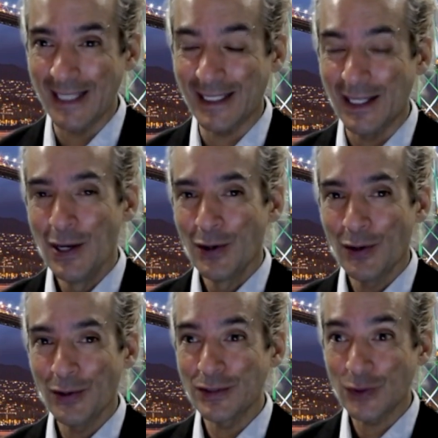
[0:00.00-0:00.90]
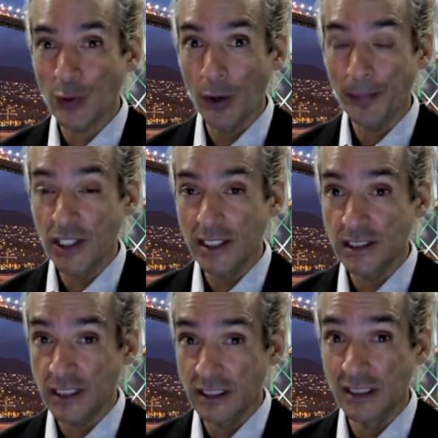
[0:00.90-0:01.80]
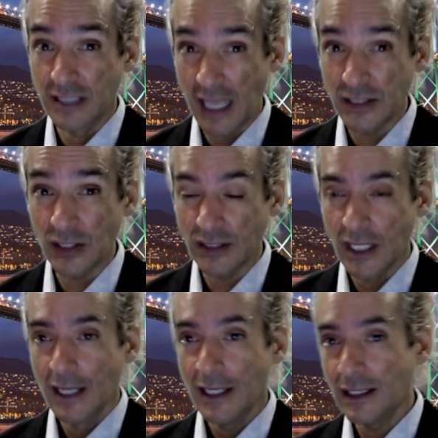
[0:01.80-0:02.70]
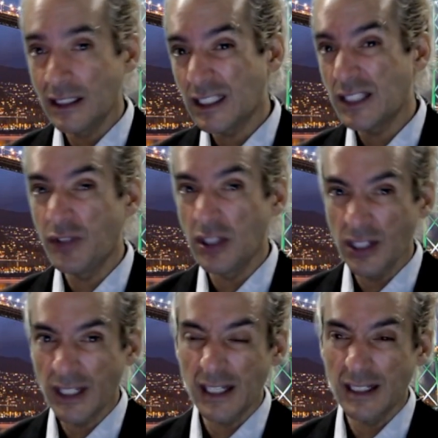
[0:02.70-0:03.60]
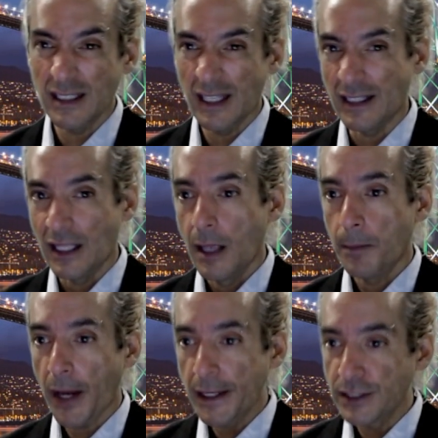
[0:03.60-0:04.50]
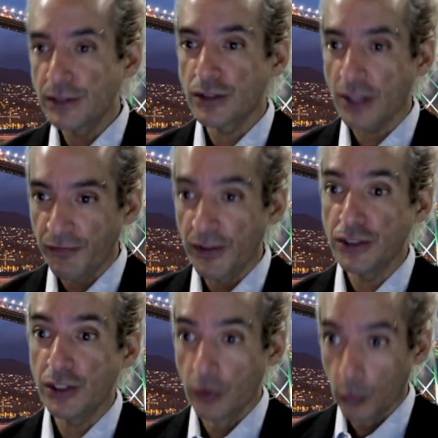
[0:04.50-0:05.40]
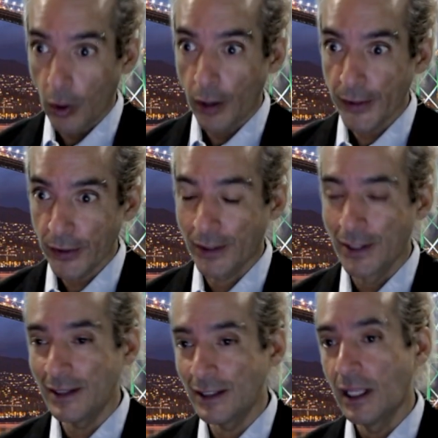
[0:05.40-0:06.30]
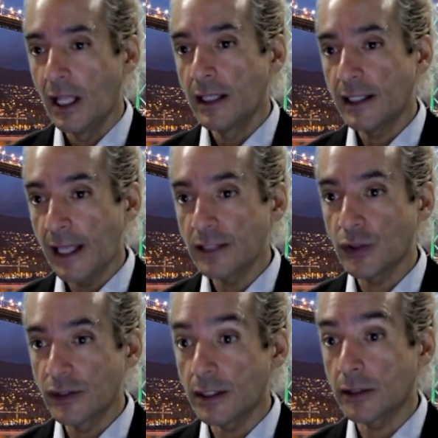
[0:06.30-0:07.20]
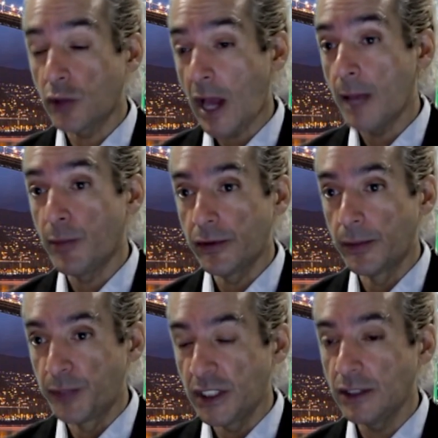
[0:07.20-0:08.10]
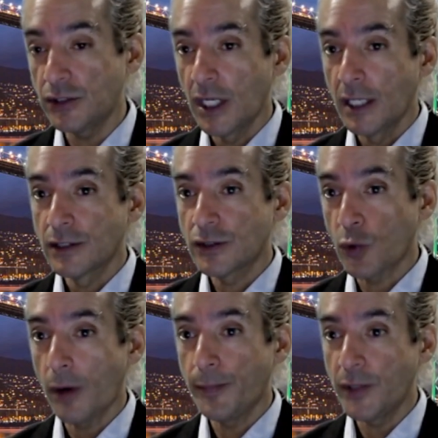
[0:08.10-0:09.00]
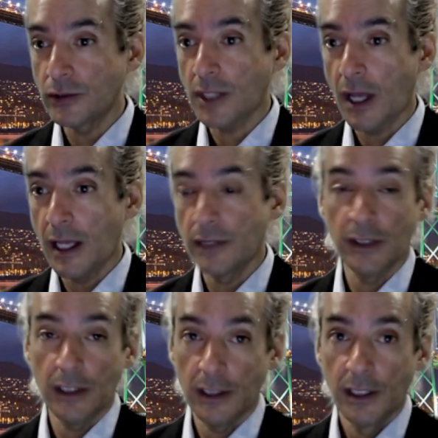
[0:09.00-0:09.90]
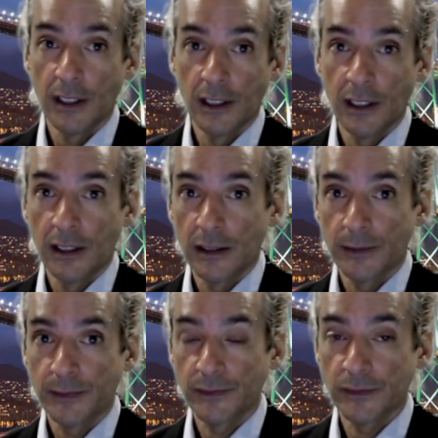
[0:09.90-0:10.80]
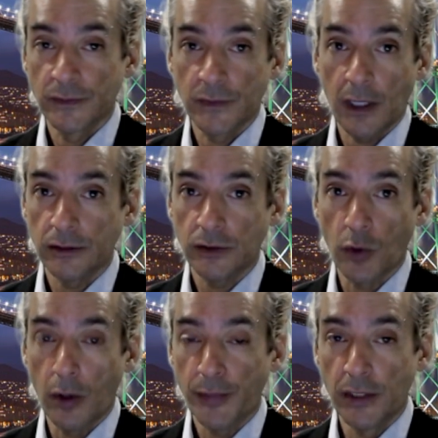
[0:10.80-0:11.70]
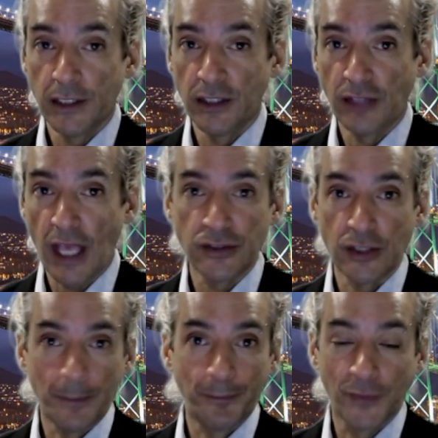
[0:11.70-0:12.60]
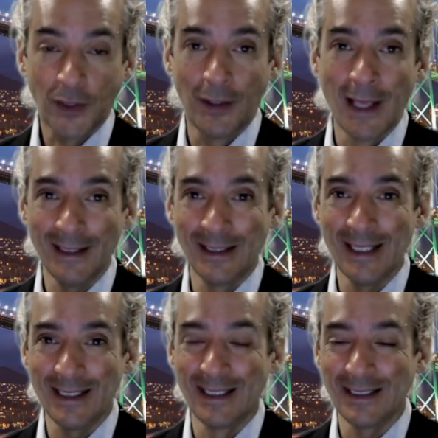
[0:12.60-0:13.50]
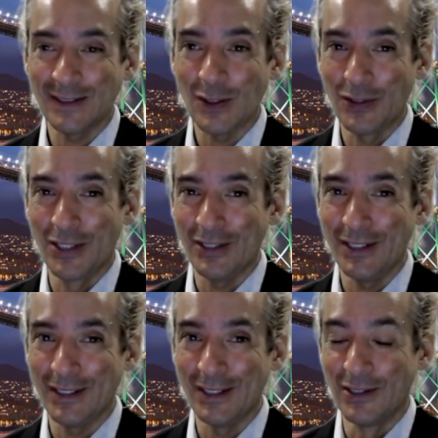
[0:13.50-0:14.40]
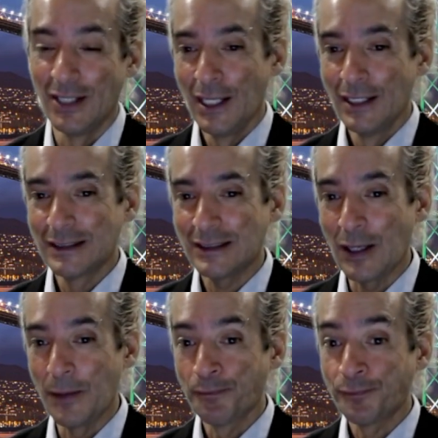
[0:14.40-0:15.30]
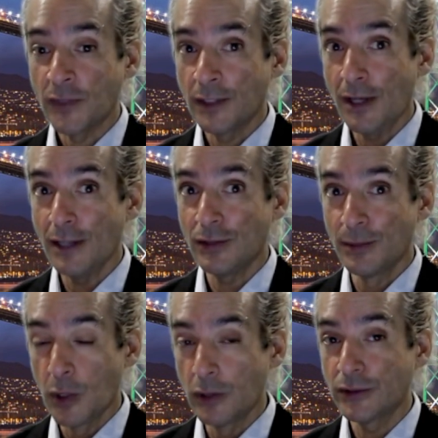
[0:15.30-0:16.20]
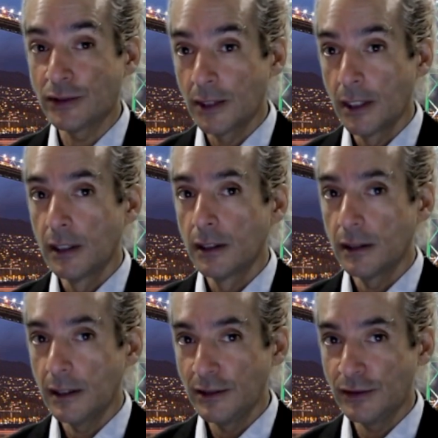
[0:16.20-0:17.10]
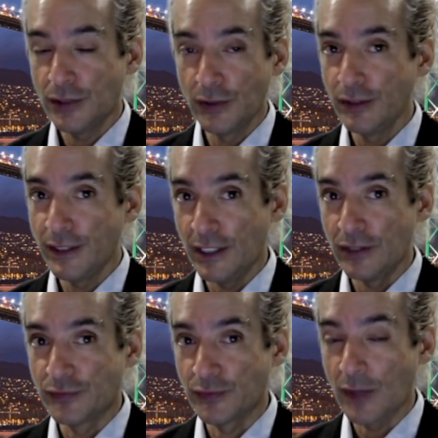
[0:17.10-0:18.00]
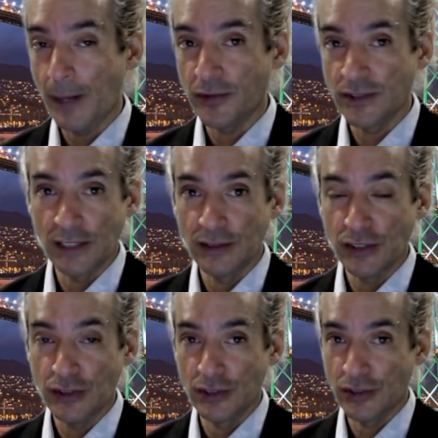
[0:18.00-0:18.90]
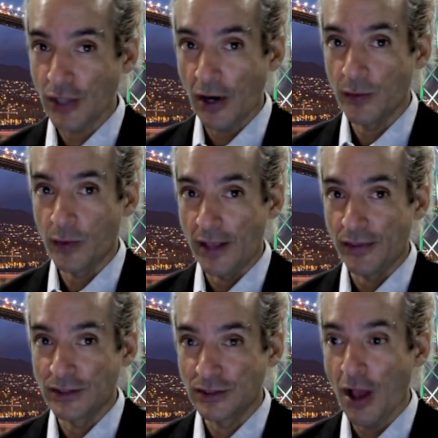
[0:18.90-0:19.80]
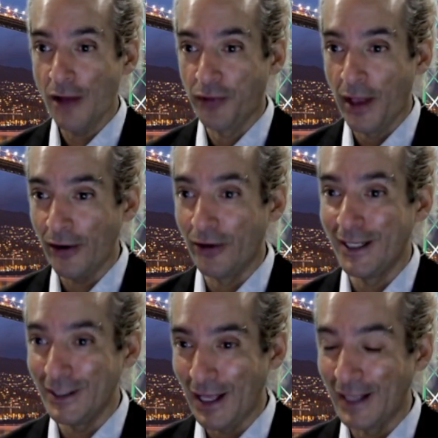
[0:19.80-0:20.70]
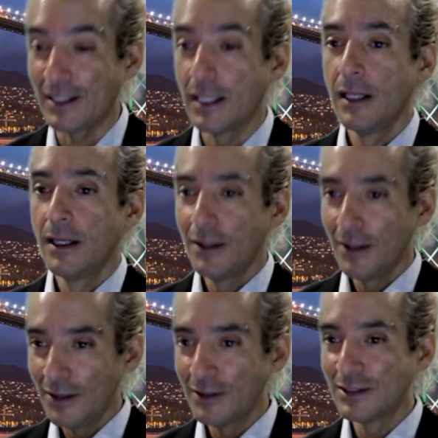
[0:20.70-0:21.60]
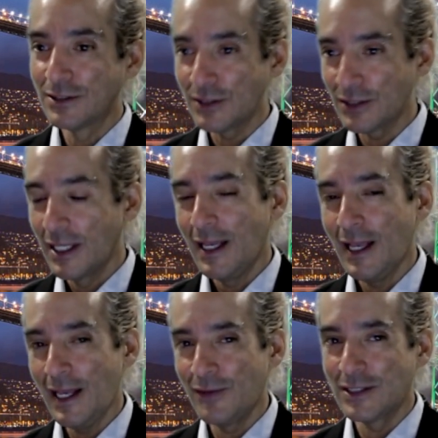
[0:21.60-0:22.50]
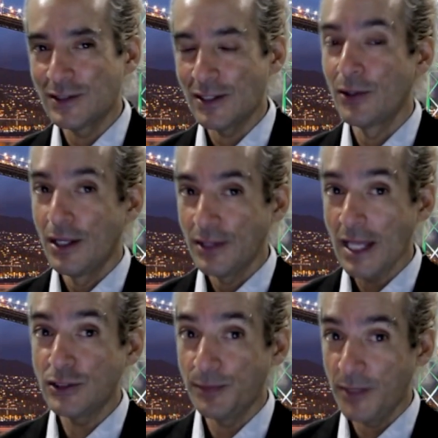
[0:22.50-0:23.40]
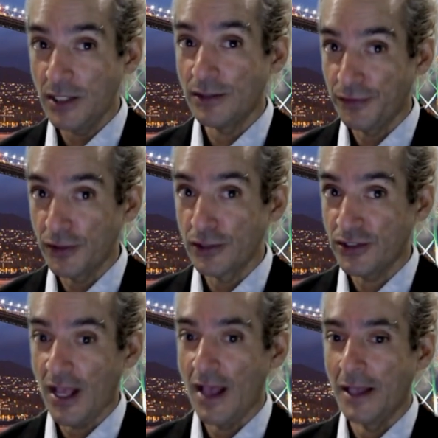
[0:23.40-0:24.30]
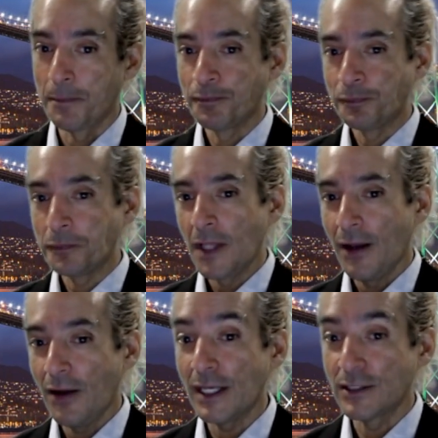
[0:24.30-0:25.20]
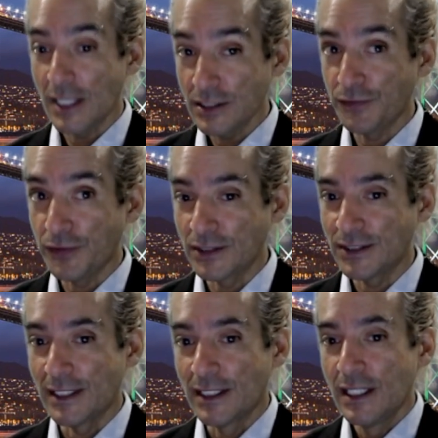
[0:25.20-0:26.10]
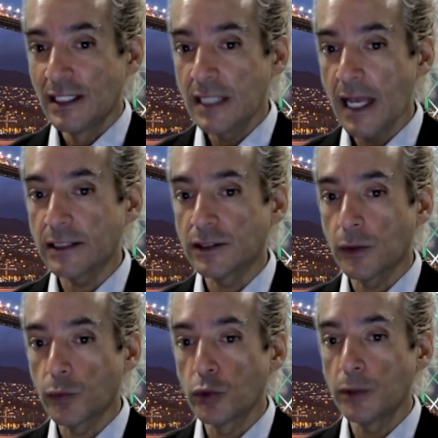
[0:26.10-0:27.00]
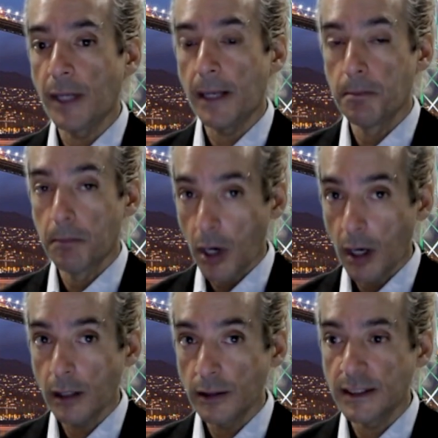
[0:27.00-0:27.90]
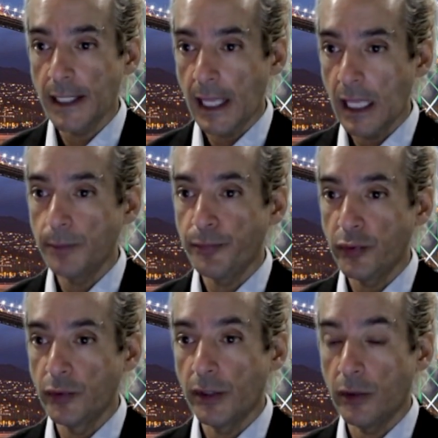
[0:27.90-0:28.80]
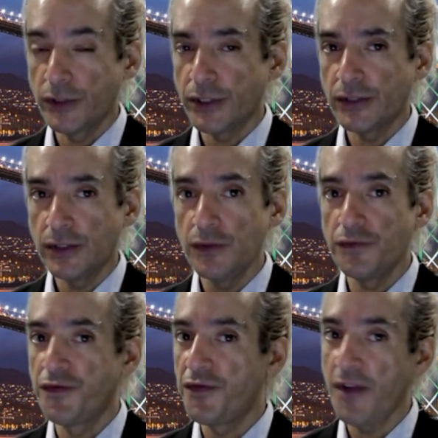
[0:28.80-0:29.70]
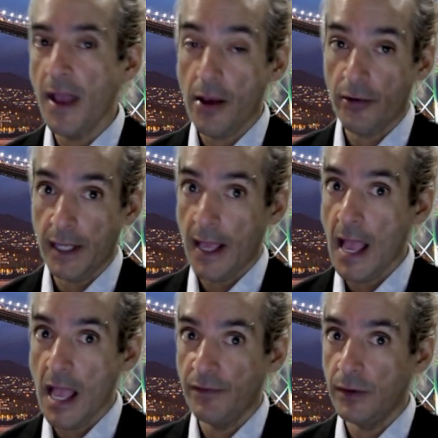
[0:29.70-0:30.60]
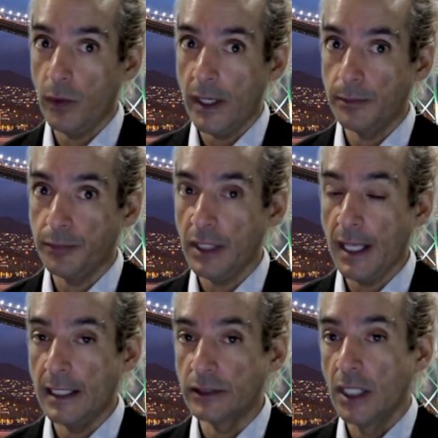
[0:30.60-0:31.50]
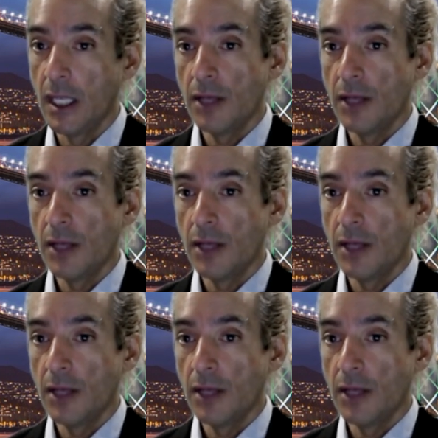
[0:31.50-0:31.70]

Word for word: like or the Scorpion is in the desert, and like if you look at it, like Pisces is a fish in the water, and the Cancer is a crab on the beach. Scorpio is kind of a a scorpion in the desert. so there you go. So not the most intuitive representation to start with. It's not very like, oh, anyway, so that should be your first sign. Okay, so that's the first thing. Next, they're ruled by Mars and Pluto, which are two very heavyweight planets.